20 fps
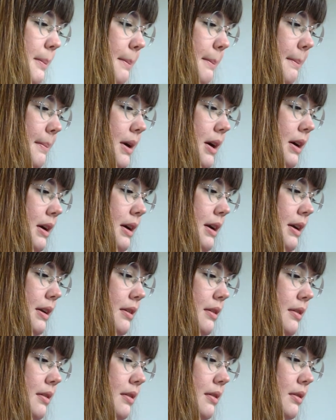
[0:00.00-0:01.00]

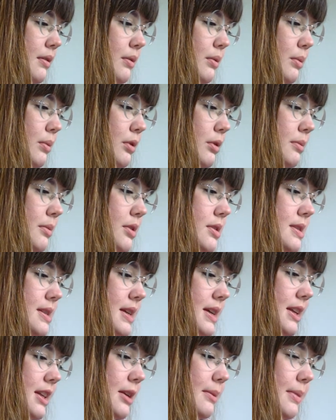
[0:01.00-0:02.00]
Mine will most
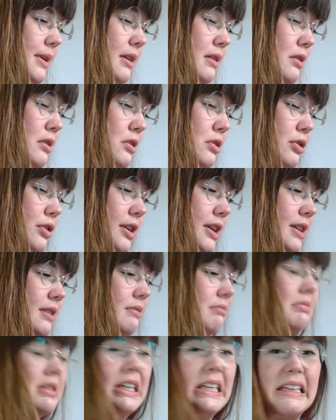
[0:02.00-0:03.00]
likely be a little crooked.
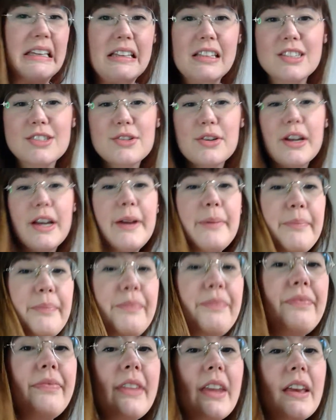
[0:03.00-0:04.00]
It's okay.
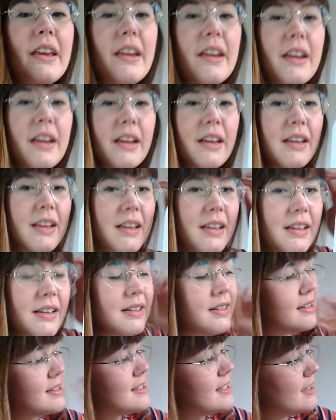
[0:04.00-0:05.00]

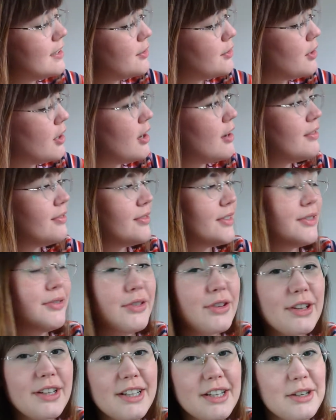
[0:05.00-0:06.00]
It's a little off. If
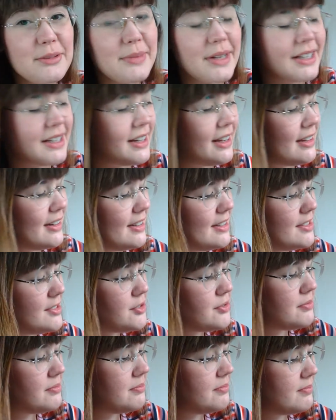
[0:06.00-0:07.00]
you can hear my cat,
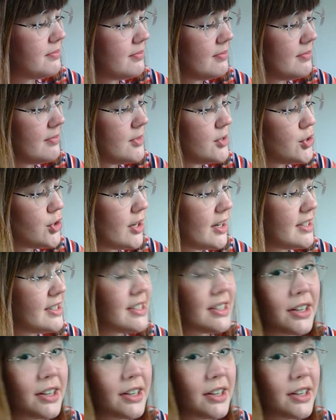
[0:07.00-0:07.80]
he's trying to